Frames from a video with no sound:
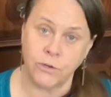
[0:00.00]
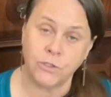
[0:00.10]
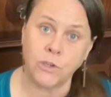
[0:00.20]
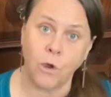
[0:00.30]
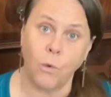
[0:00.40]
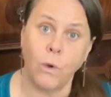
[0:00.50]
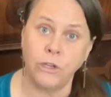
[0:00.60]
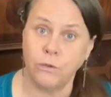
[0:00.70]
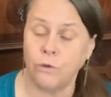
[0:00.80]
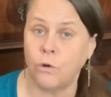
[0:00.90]
So
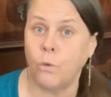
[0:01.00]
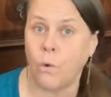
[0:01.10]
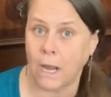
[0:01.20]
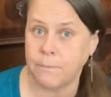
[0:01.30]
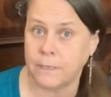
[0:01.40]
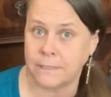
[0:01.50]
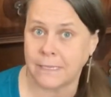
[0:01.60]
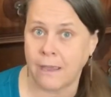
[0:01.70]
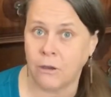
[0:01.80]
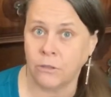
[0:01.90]
when you go to wipe it
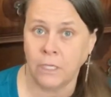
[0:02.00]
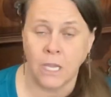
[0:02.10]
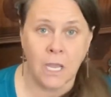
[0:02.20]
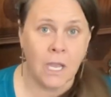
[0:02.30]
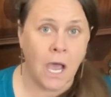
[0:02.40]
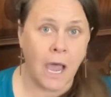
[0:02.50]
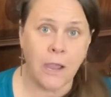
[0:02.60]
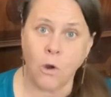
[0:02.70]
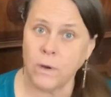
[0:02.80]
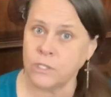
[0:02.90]
down, I
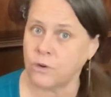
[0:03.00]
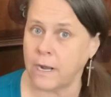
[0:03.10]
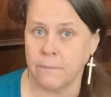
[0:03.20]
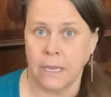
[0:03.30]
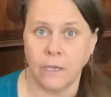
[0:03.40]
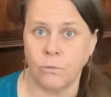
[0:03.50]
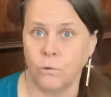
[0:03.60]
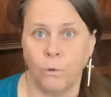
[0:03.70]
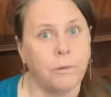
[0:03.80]
always try to make it a rule.